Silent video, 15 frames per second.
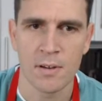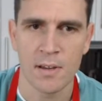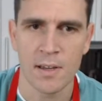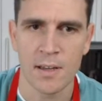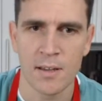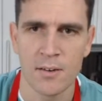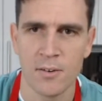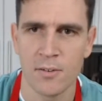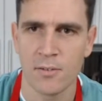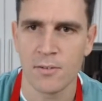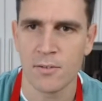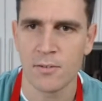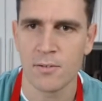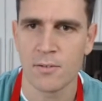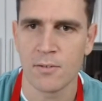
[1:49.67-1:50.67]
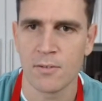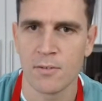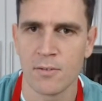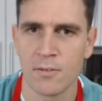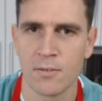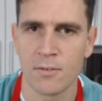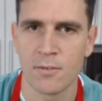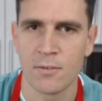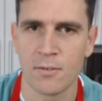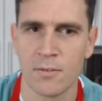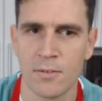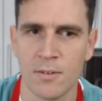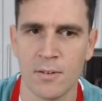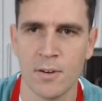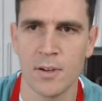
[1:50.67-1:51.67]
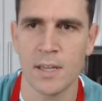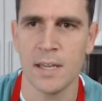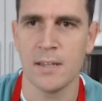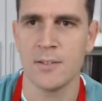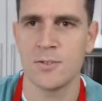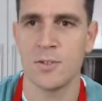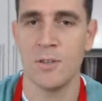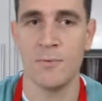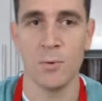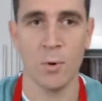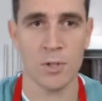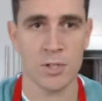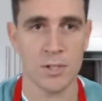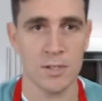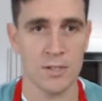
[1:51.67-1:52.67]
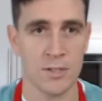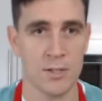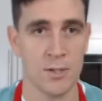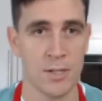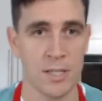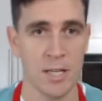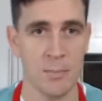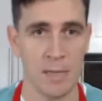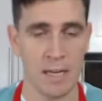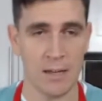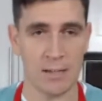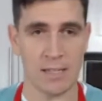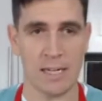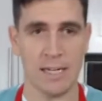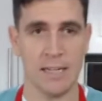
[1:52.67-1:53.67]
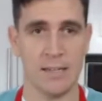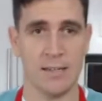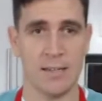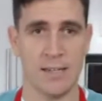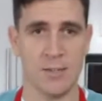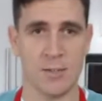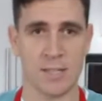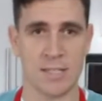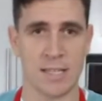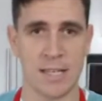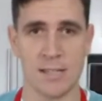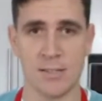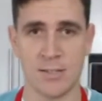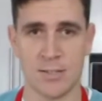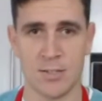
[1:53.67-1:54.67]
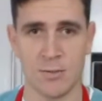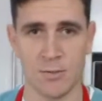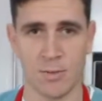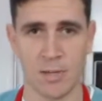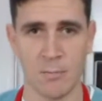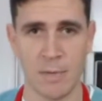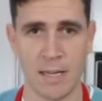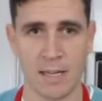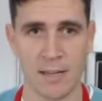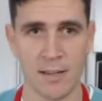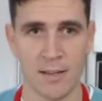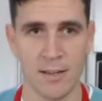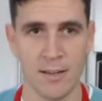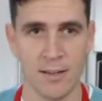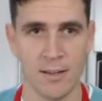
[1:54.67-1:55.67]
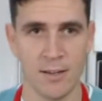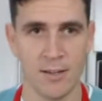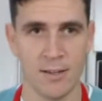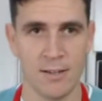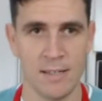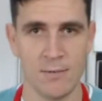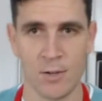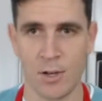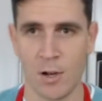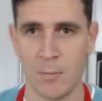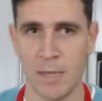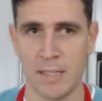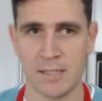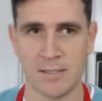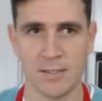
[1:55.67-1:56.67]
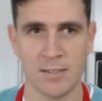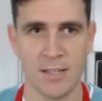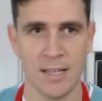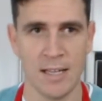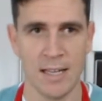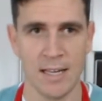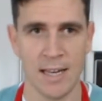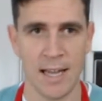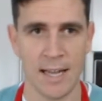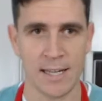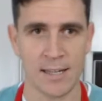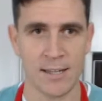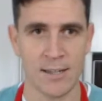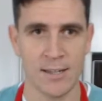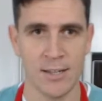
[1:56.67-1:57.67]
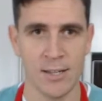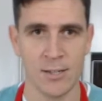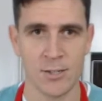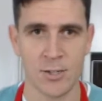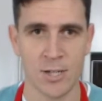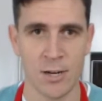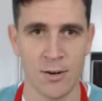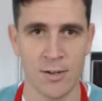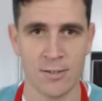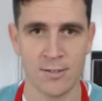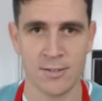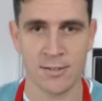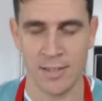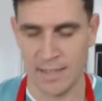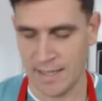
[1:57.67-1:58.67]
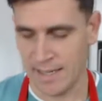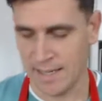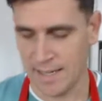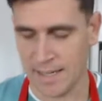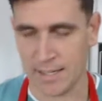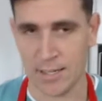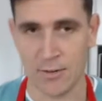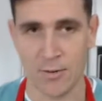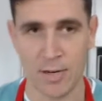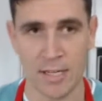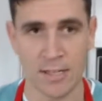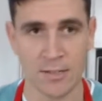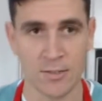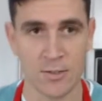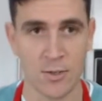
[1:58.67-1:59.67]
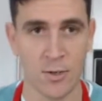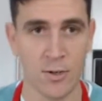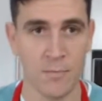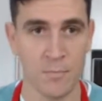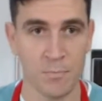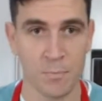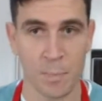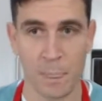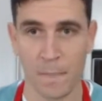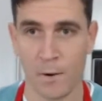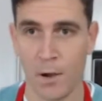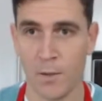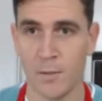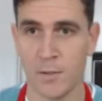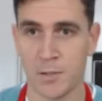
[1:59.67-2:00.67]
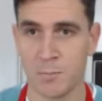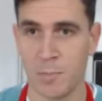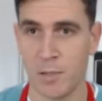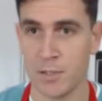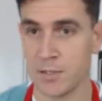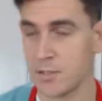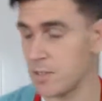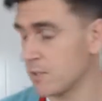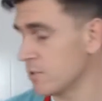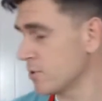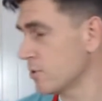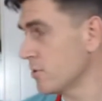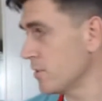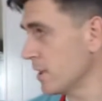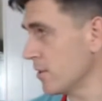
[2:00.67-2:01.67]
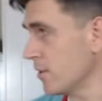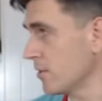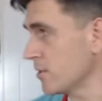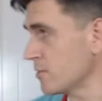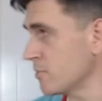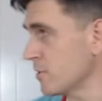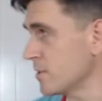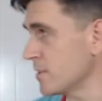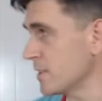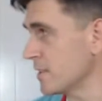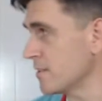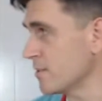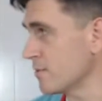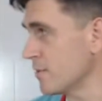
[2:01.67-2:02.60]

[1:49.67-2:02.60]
And okay, so if you're watching this and you can hear me loud and clear and you're excited to see what we're gonna make, leave a comment, like, share it, and get ready. So on this post, is it true that on this post there is a